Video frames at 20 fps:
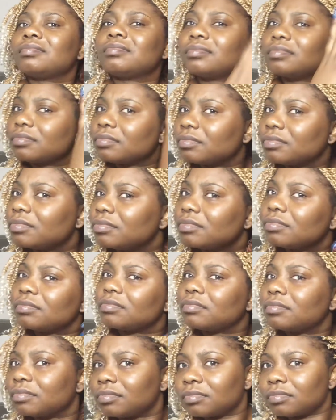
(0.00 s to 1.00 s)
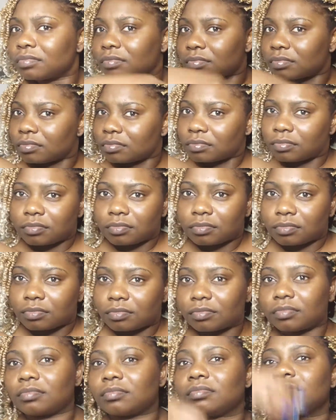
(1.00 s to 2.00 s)
to be,
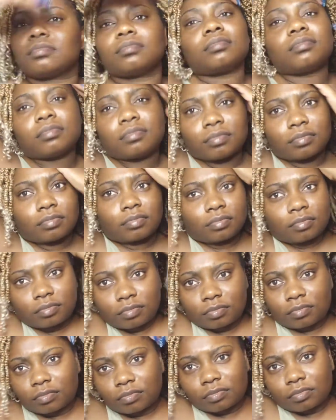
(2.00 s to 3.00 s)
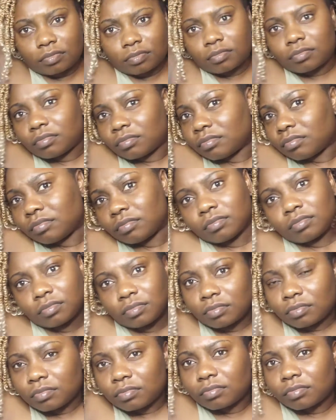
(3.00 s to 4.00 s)
you know, slower, you can
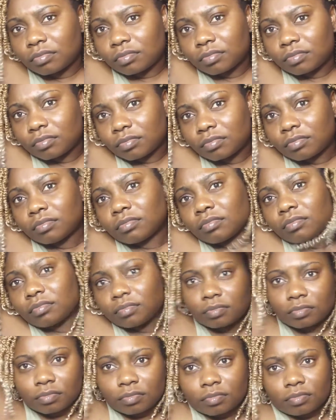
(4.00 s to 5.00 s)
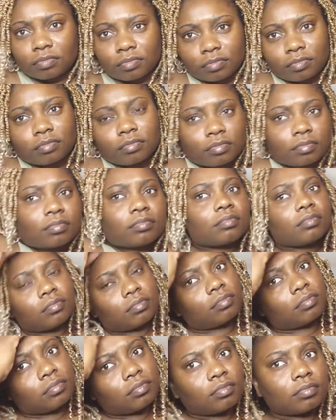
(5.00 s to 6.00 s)
always slow it down yourself. So
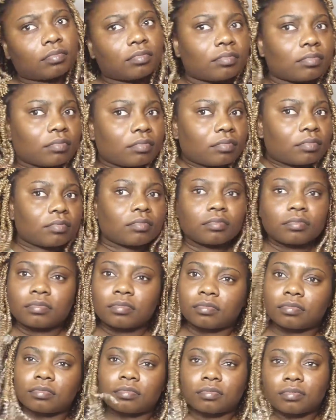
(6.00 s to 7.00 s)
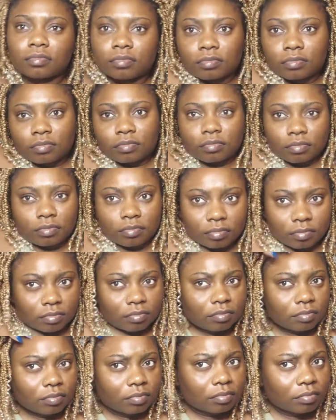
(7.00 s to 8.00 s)
guys, this is the end of it and
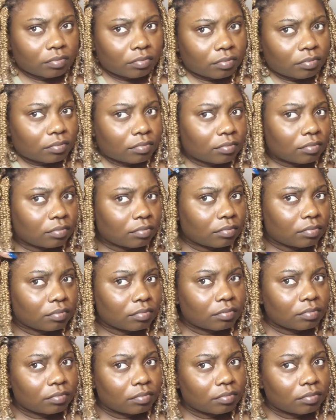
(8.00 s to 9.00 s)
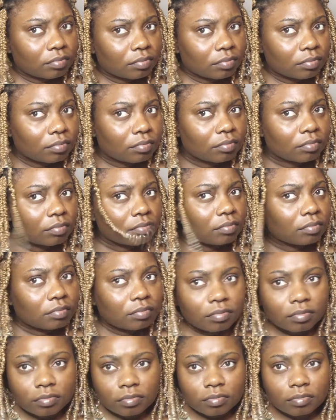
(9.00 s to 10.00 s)
I hope that you learned a
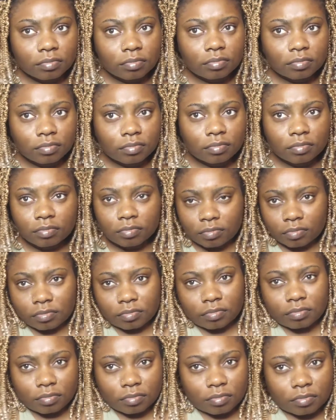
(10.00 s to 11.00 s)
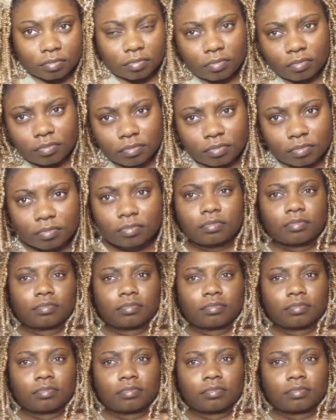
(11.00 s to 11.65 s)
lot from this video.